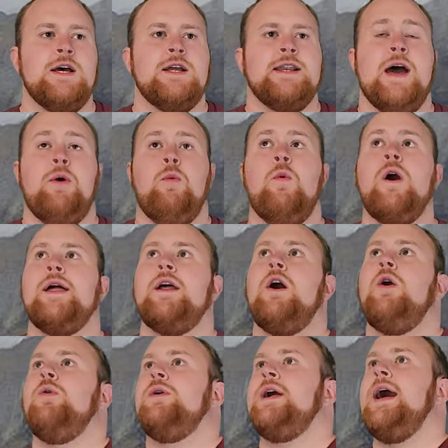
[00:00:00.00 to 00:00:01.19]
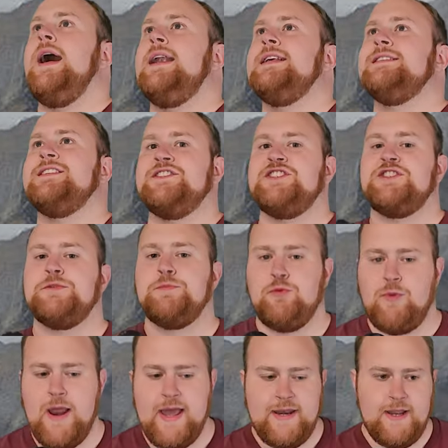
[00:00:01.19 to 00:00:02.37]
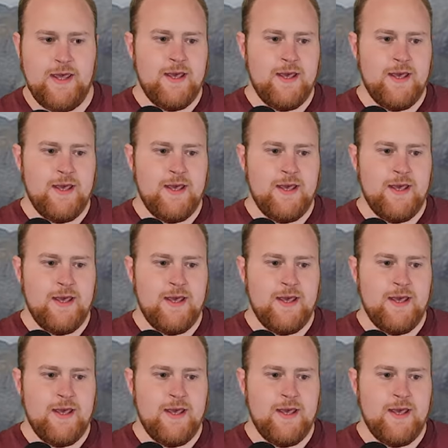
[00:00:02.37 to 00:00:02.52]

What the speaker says: Now what, oh god, is a Spren?